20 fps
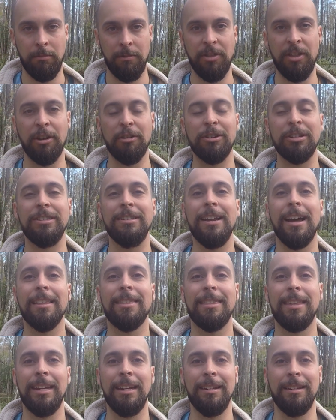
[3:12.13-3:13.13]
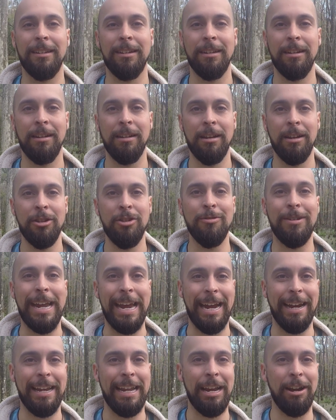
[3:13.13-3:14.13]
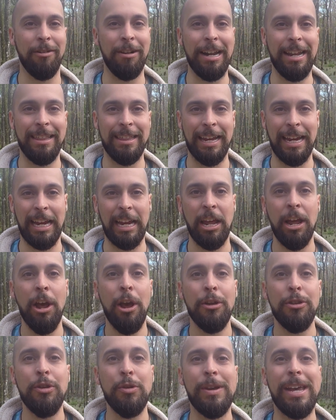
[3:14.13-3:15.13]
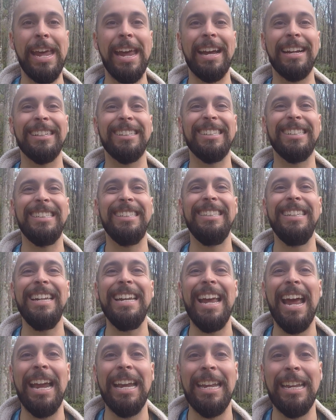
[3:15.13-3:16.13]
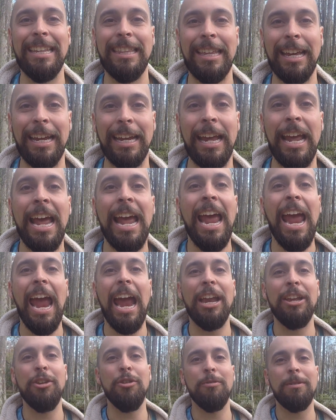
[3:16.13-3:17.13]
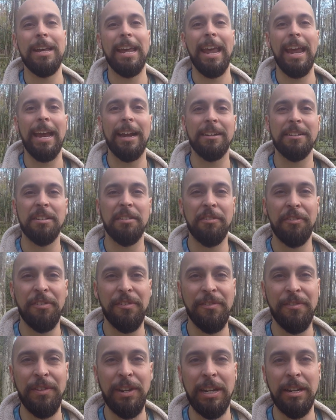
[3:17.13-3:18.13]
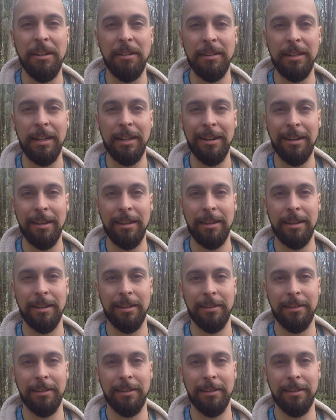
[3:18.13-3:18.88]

There is nothing. You can't hear anything. You can't see anything. And you can't feel anything.